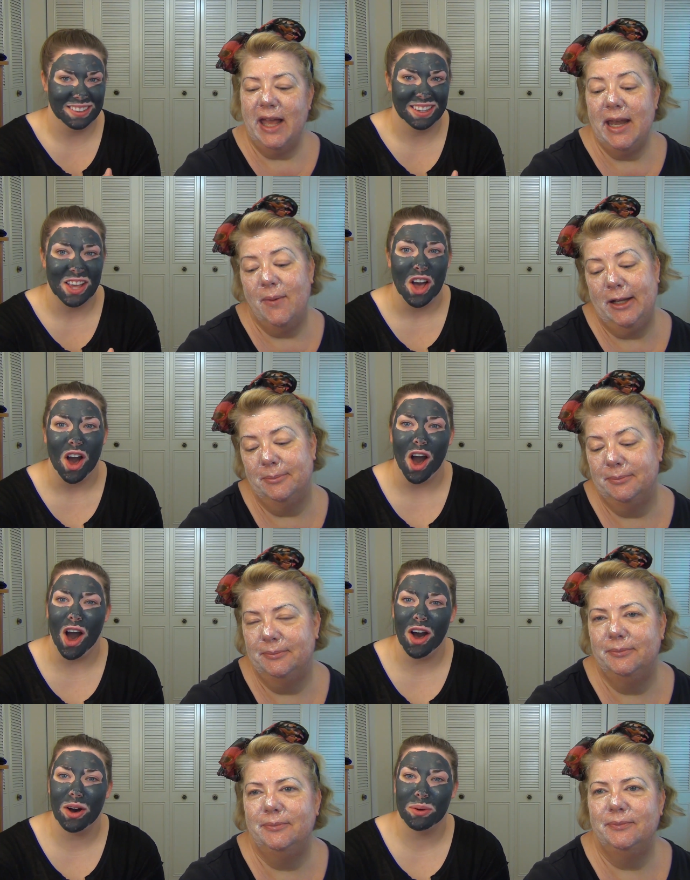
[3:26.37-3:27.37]
Speaker 1: Anyway.
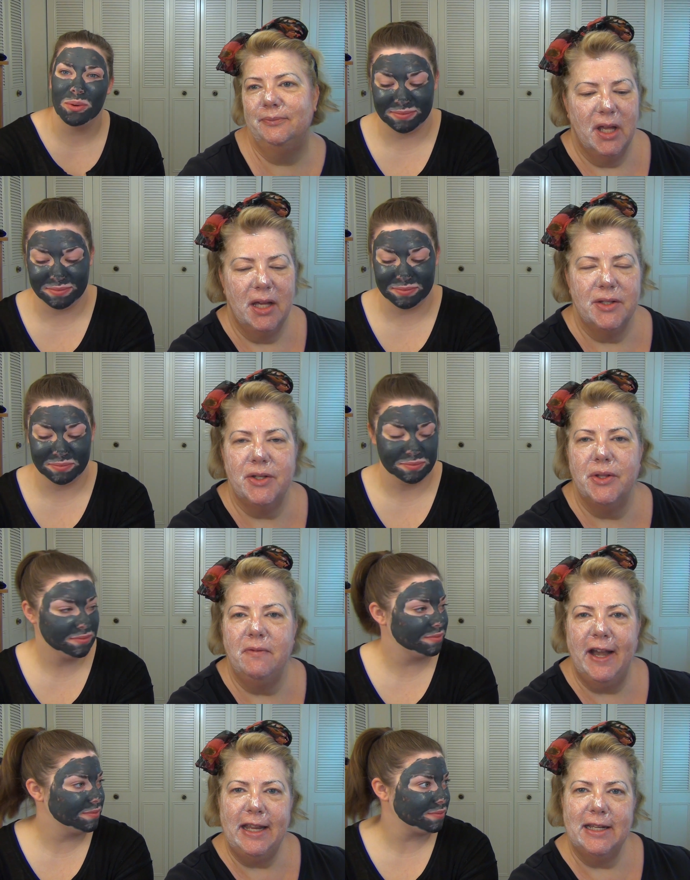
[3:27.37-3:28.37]
Oh. So the
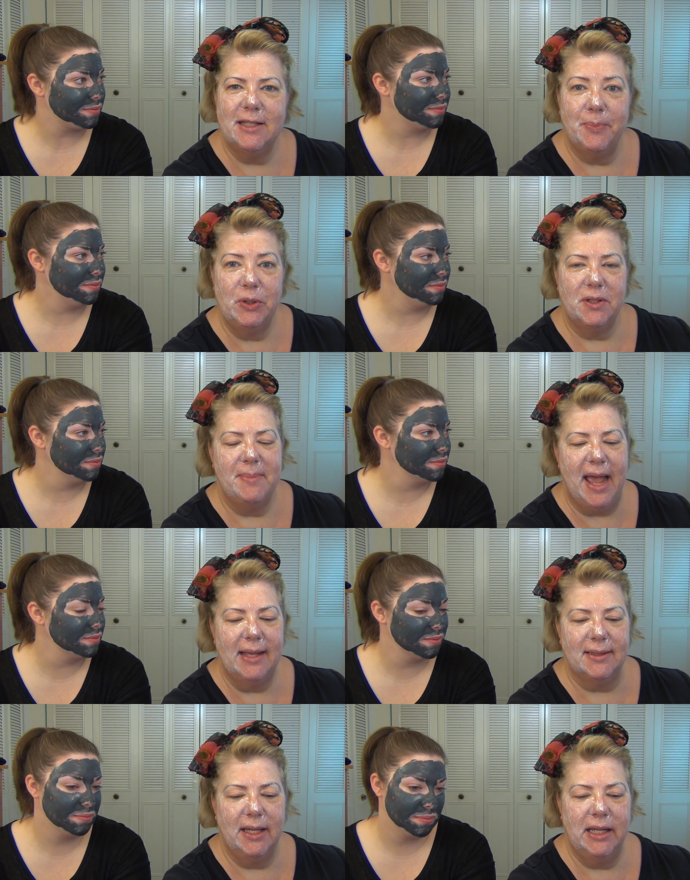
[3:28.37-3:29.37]
Radiance Boost
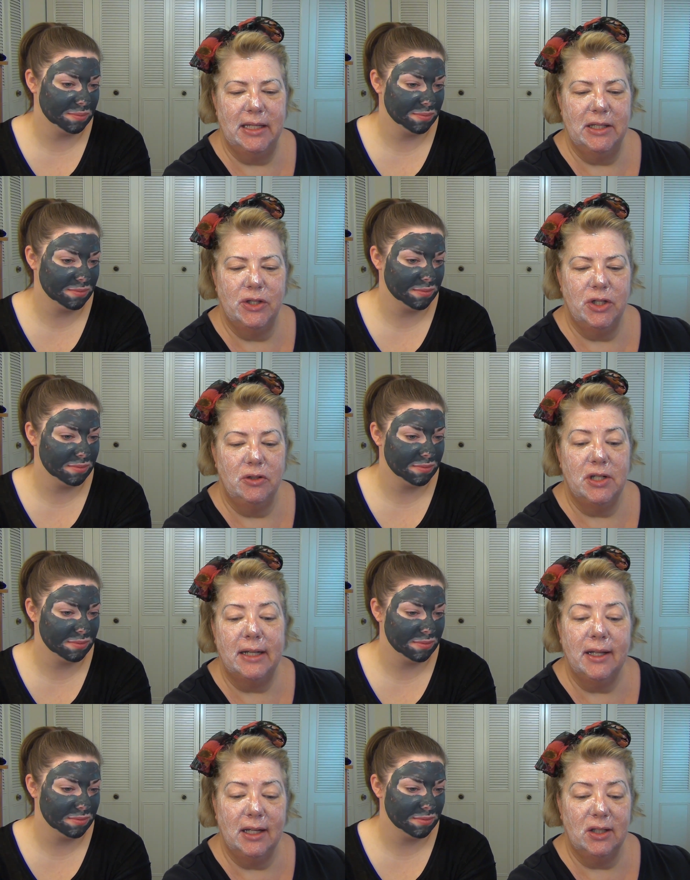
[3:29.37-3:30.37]
mask is to
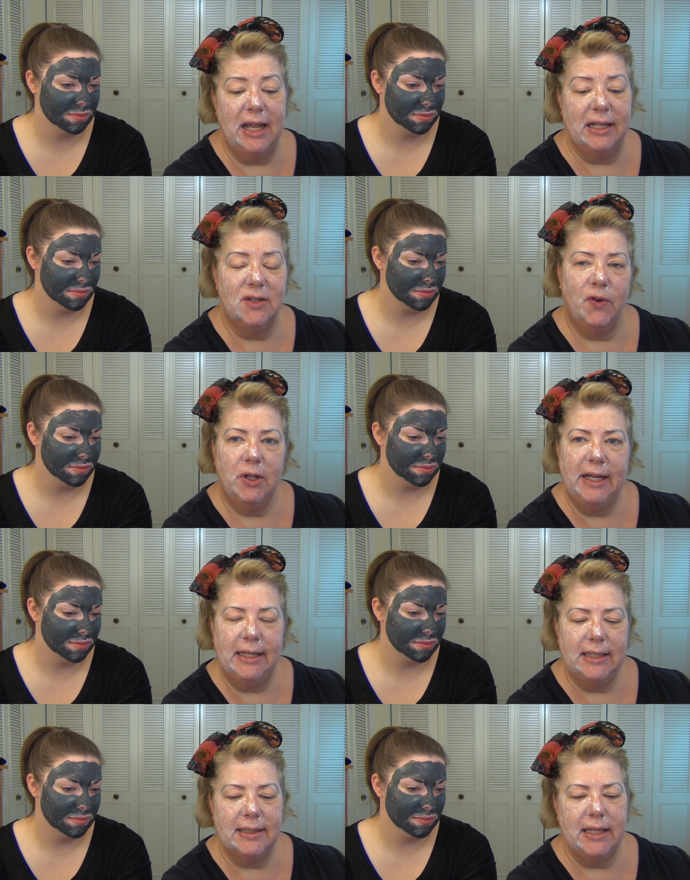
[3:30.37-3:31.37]
gently
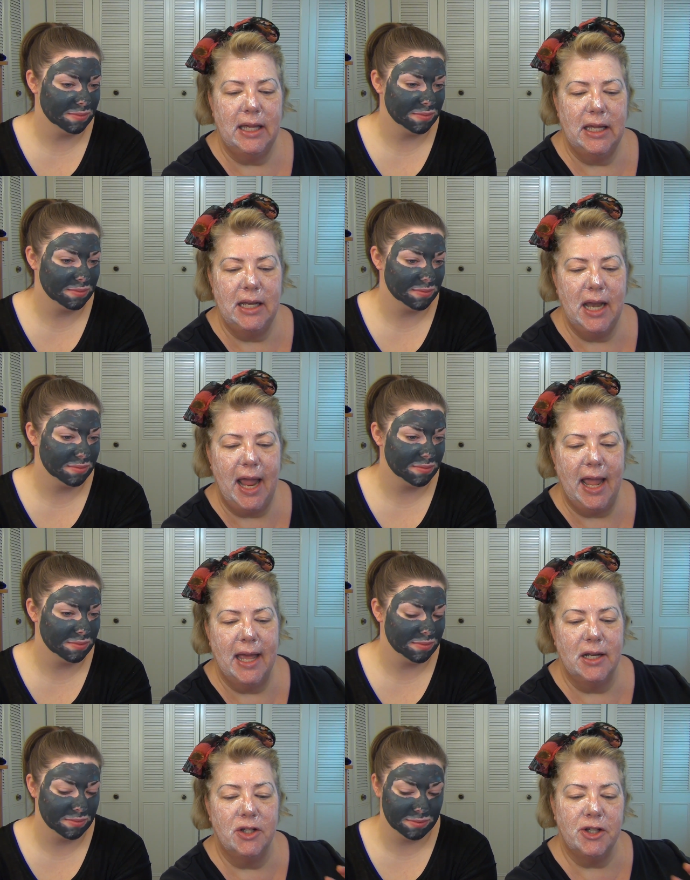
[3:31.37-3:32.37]
exfoliate the skin
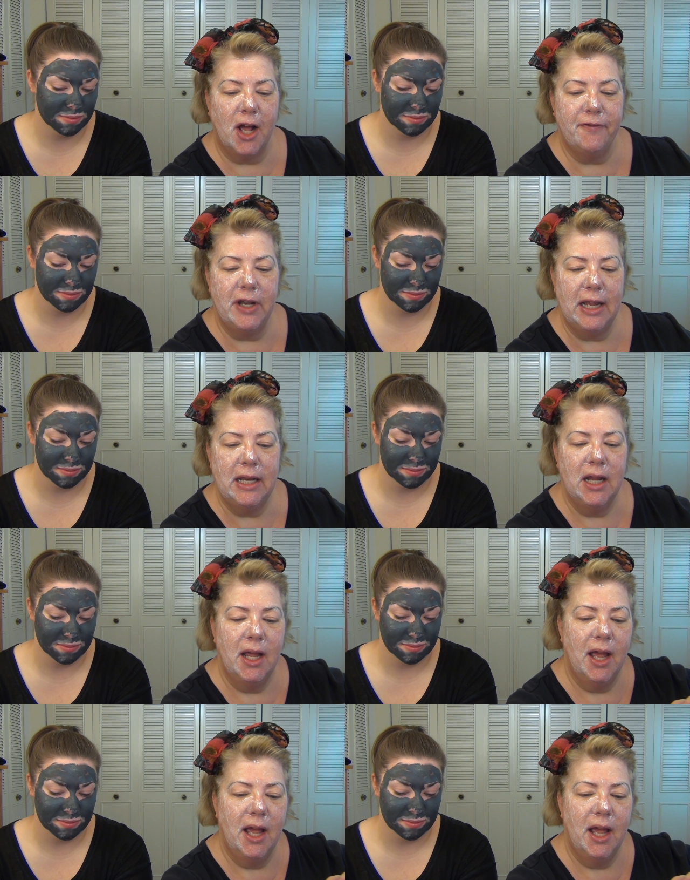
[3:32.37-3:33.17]
and soften it,